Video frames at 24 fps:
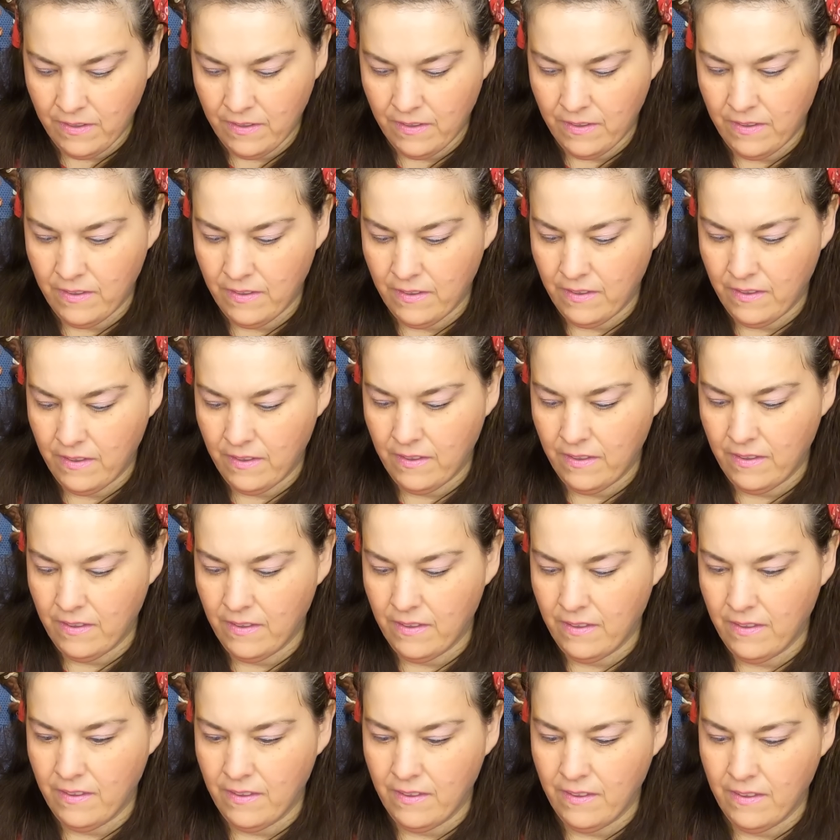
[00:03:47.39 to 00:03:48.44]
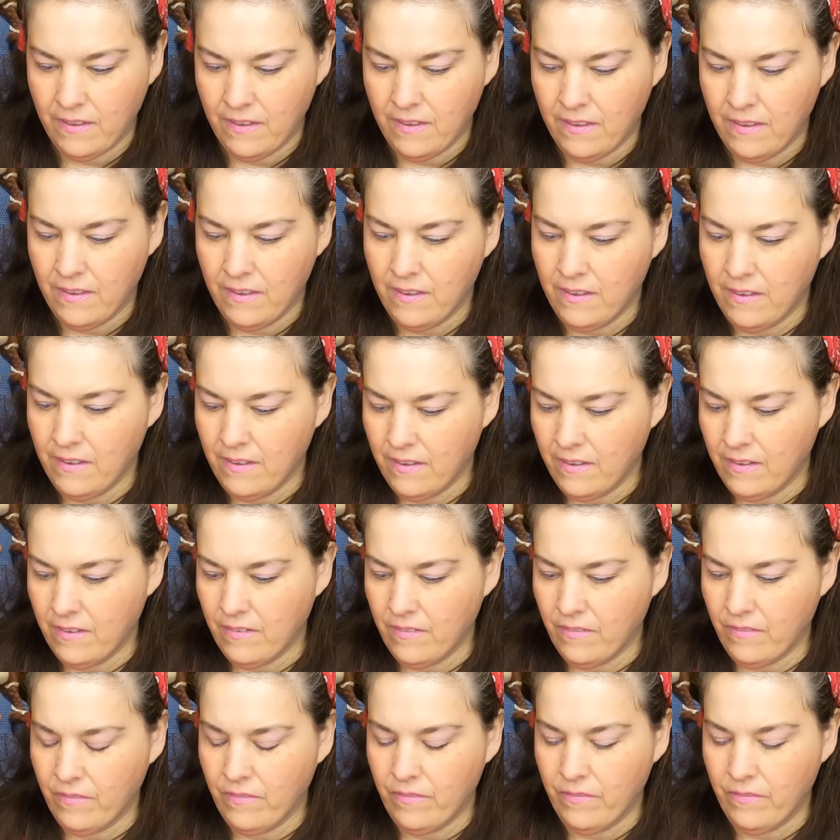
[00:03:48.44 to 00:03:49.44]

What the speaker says: [no speech]